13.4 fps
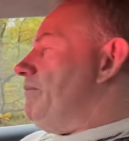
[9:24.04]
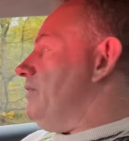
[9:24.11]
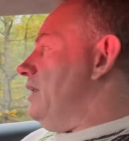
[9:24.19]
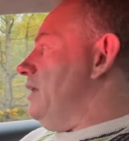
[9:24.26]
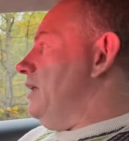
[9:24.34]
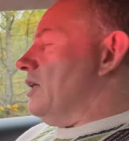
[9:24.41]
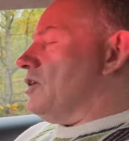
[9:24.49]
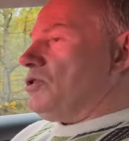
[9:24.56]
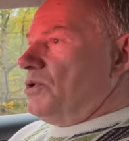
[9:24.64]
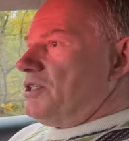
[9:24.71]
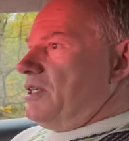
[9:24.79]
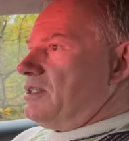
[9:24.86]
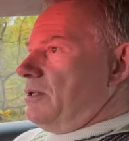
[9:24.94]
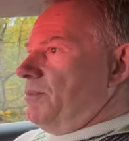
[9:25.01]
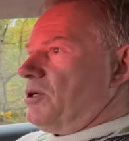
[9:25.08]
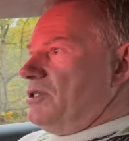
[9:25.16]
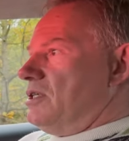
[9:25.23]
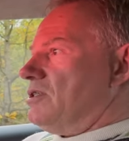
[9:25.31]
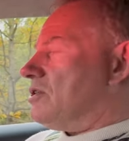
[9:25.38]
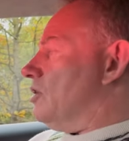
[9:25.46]
the exhaust system,
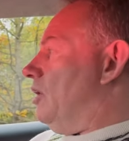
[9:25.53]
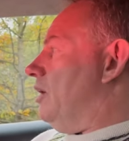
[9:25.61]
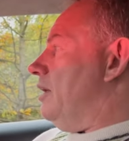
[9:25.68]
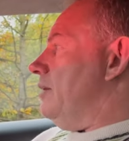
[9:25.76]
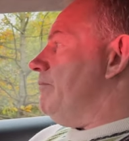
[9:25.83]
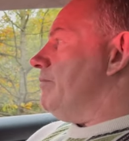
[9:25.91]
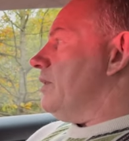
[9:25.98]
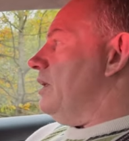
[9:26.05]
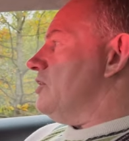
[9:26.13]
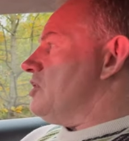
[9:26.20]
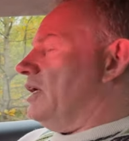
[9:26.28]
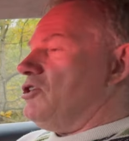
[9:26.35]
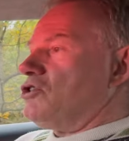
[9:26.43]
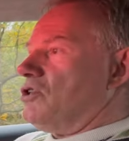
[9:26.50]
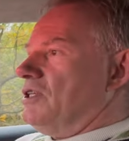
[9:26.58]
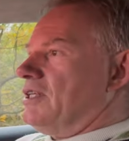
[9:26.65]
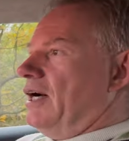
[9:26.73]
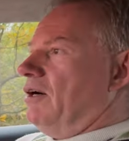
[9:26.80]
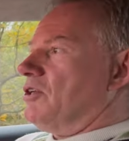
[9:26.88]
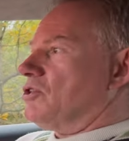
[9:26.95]
because it's got a Challenge
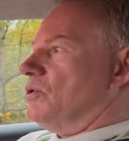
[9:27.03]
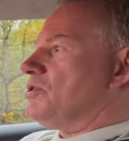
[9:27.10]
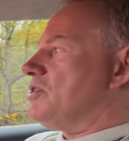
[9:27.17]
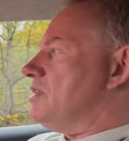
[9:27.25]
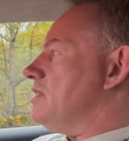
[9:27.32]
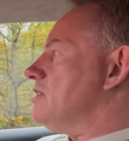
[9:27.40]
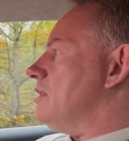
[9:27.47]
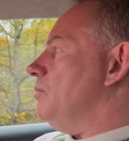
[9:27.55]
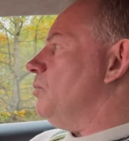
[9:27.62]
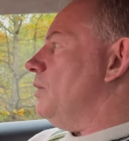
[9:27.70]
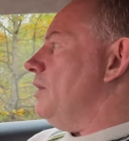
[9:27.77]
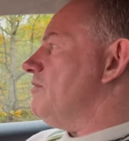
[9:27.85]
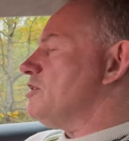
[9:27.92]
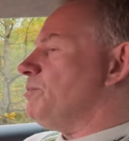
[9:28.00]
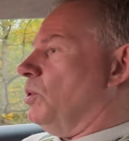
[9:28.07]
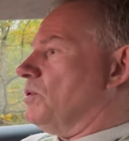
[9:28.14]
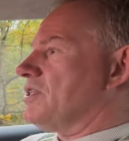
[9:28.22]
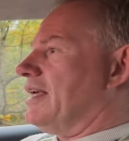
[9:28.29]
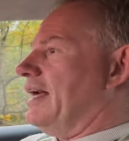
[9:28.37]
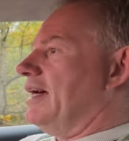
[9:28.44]
Stradale exhaust system with
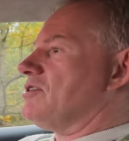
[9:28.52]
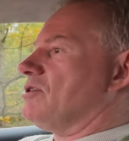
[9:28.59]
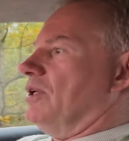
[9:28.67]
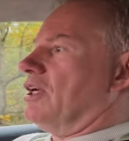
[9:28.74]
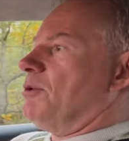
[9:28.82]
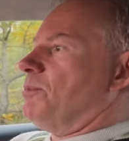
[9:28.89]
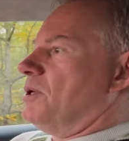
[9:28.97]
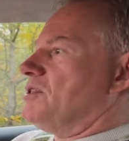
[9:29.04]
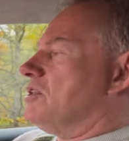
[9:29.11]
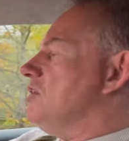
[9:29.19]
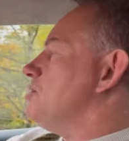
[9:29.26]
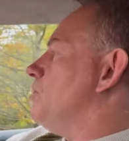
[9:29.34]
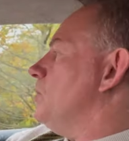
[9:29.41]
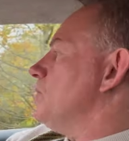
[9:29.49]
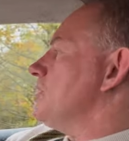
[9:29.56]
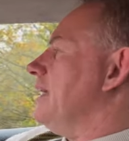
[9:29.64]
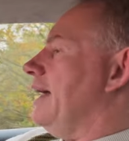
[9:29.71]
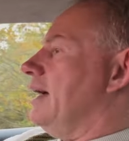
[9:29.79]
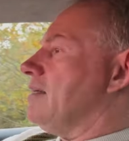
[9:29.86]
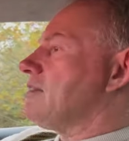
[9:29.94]
sports cats on it, Capristo sports
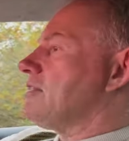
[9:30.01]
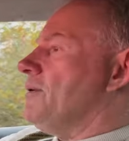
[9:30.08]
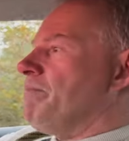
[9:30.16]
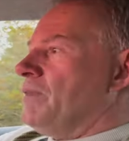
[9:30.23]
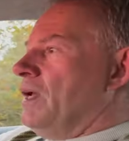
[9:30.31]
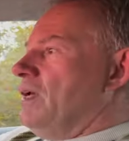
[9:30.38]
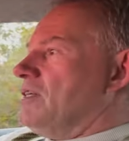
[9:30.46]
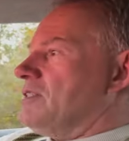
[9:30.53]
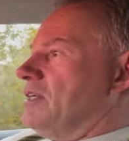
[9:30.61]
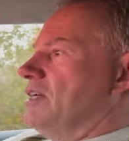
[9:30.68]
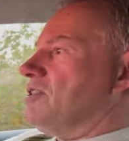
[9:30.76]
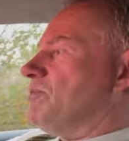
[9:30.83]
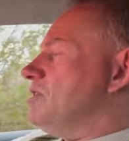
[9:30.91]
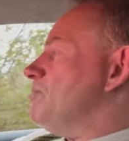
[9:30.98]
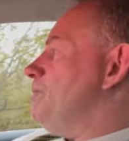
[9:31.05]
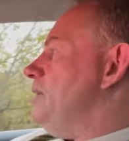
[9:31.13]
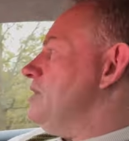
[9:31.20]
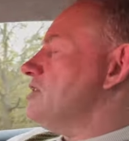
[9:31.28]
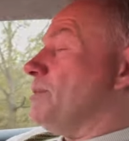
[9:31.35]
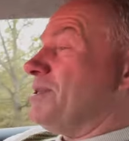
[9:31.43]
cats. So it's
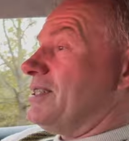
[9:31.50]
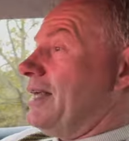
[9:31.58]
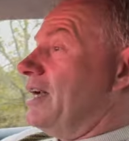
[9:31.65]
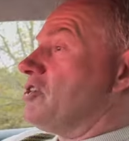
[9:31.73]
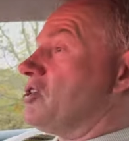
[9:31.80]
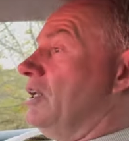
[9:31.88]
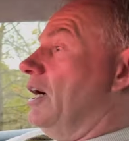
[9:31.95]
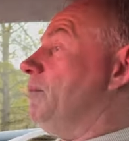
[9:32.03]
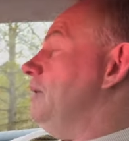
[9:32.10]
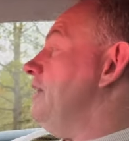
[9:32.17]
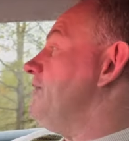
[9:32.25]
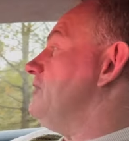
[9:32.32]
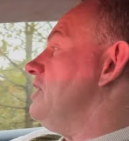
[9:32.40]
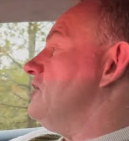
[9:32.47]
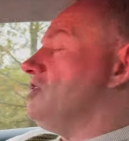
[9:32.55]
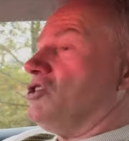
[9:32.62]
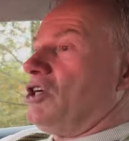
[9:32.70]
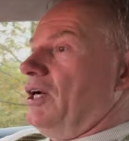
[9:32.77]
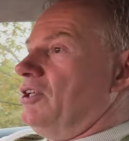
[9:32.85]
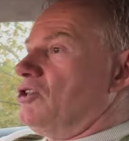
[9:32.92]
been substantially uplifted to
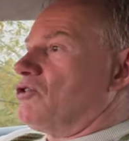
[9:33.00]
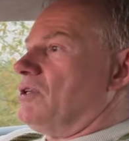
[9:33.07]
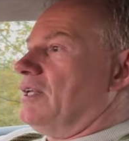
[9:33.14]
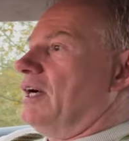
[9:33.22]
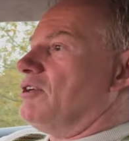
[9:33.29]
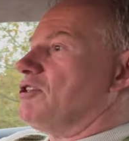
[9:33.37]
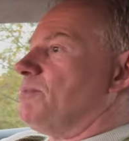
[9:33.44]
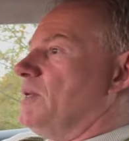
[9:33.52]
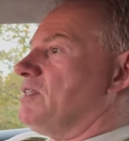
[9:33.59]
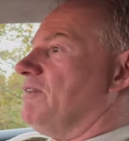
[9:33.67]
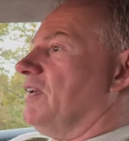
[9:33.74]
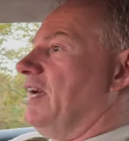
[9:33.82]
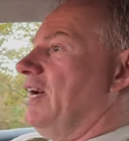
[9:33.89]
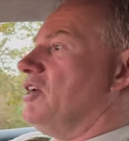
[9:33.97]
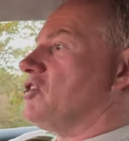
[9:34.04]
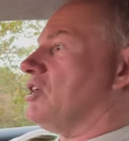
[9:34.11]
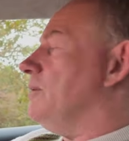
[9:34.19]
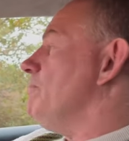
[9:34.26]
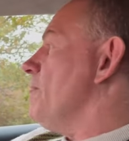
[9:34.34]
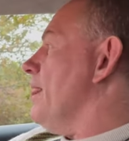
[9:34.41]
Challenge Stradale
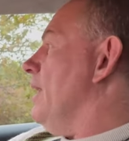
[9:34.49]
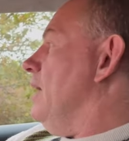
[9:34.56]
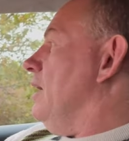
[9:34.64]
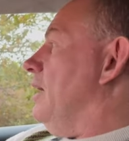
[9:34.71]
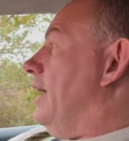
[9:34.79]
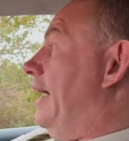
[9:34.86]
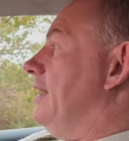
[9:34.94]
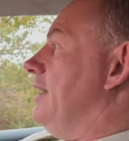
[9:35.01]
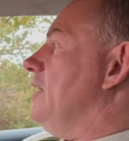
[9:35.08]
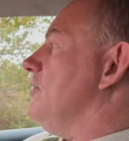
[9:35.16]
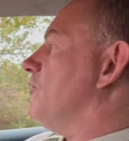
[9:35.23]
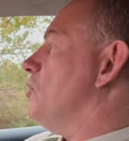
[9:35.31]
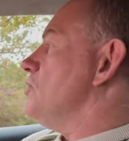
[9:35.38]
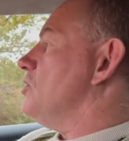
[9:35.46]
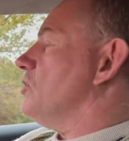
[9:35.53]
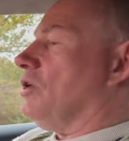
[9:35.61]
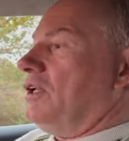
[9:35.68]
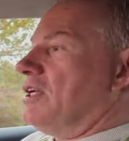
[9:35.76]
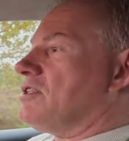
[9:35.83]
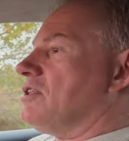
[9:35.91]
specification. And then of course you've
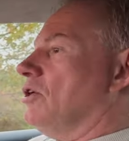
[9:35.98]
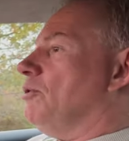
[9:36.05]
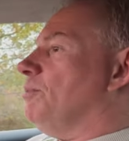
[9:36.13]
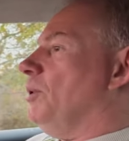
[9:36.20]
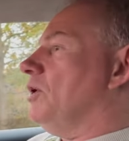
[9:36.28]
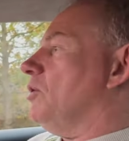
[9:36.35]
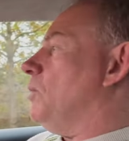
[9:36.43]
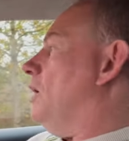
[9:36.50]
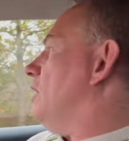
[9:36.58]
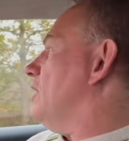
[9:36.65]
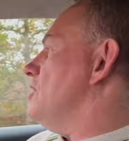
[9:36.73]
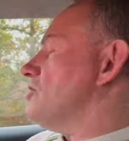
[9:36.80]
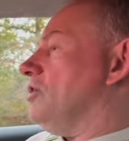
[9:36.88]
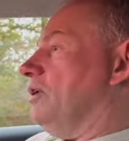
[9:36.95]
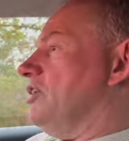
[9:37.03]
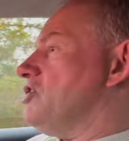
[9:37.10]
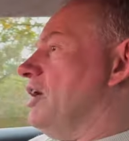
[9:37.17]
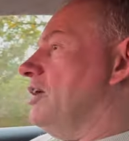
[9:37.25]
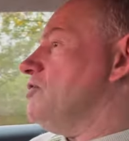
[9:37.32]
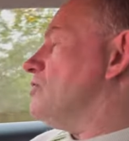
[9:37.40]
got the external bodywork. It's got the Challenge